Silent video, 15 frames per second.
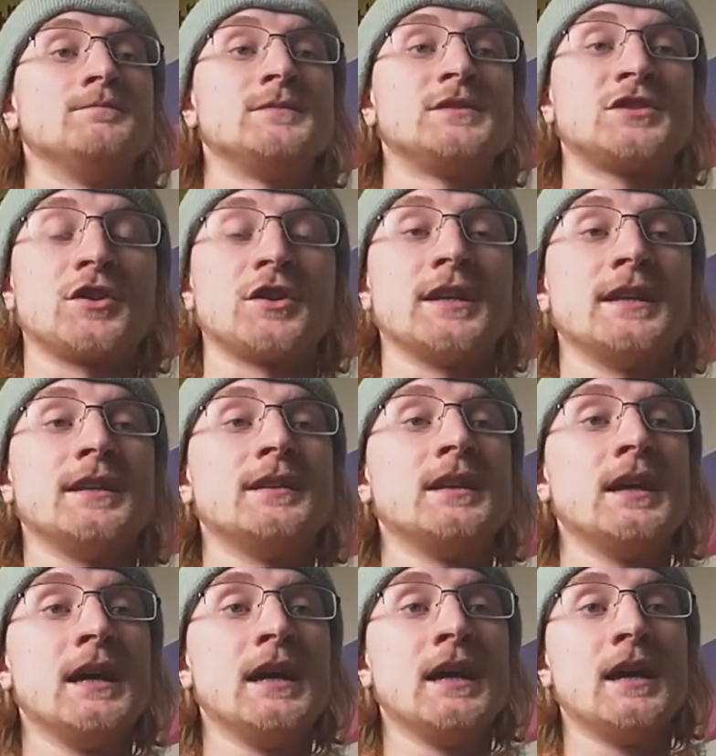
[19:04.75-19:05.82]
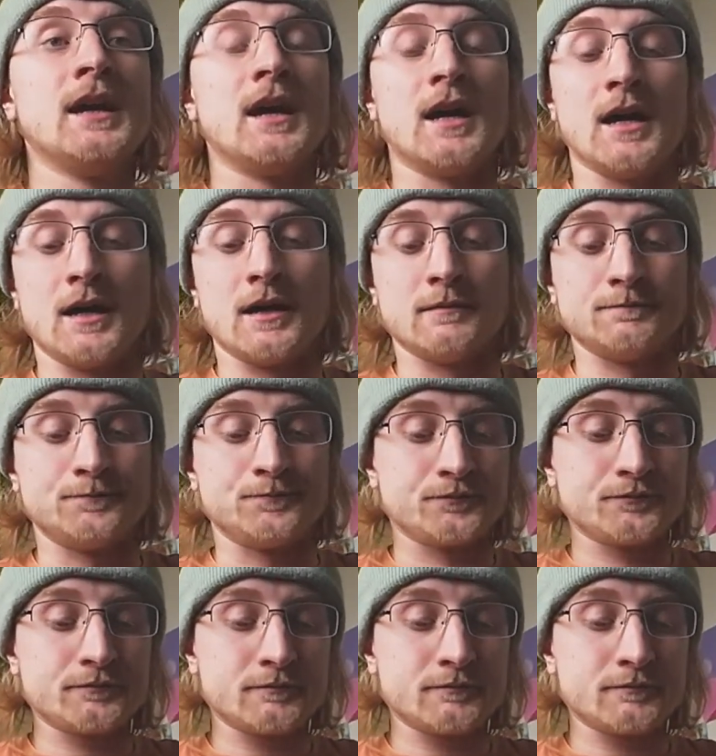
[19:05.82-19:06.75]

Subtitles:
certain um,